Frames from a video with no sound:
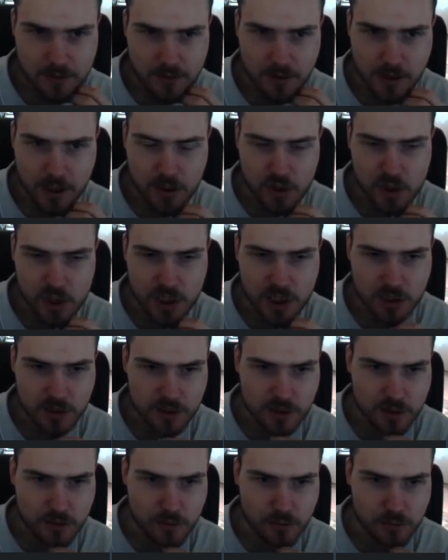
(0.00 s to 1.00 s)

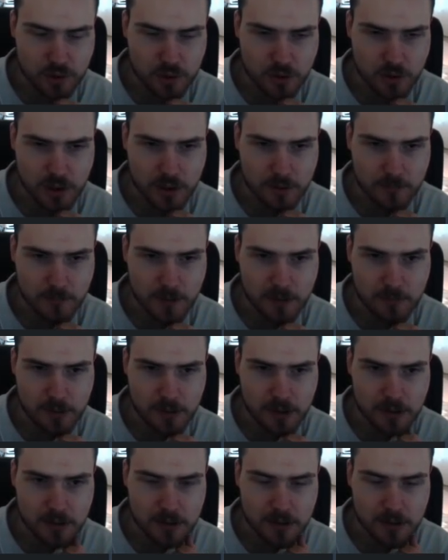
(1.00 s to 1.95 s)
IGLs usually, maybe.